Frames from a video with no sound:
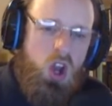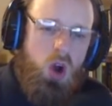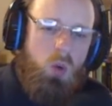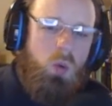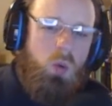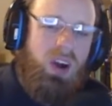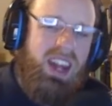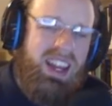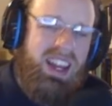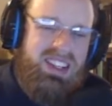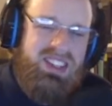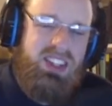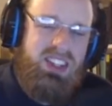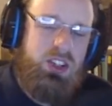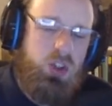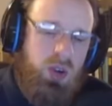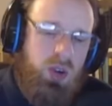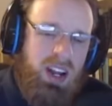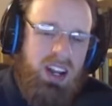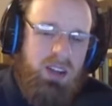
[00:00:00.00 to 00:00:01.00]
What has the
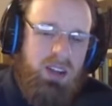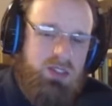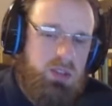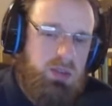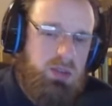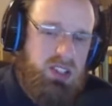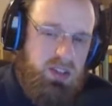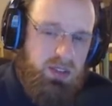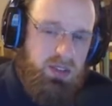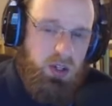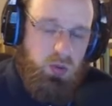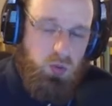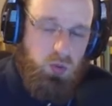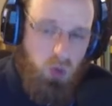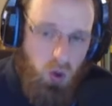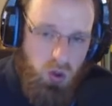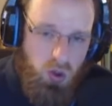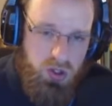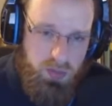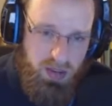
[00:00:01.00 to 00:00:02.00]
trend of specific
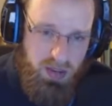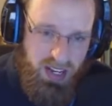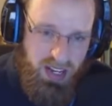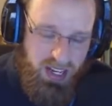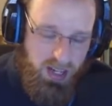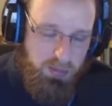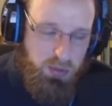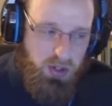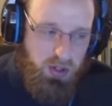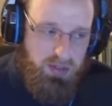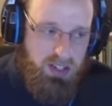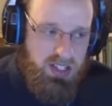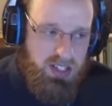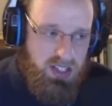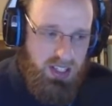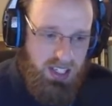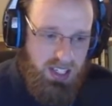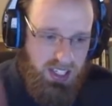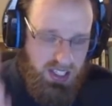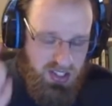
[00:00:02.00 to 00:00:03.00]
roles been in previous
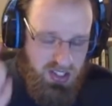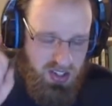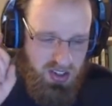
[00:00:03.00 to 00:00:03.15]
leagues?